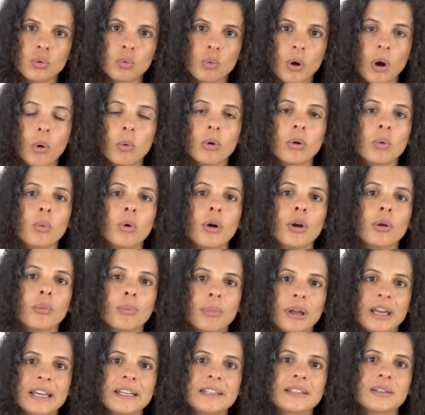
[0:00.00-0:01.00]
what will work
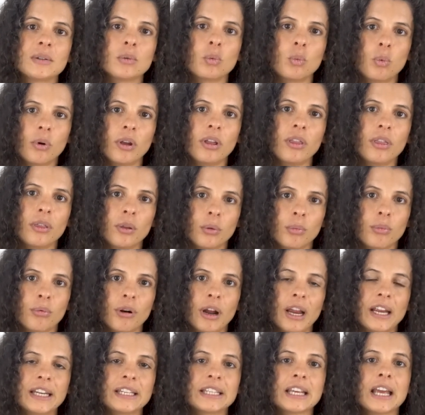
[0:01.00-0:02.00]
best with your
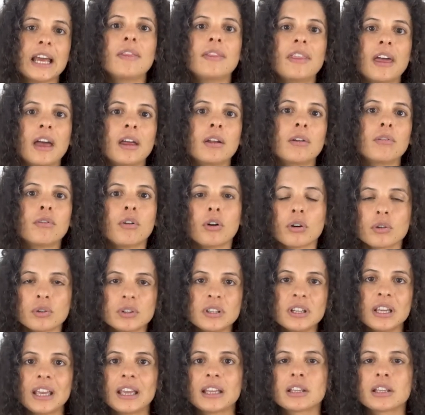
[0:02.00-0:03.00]
brand than focusing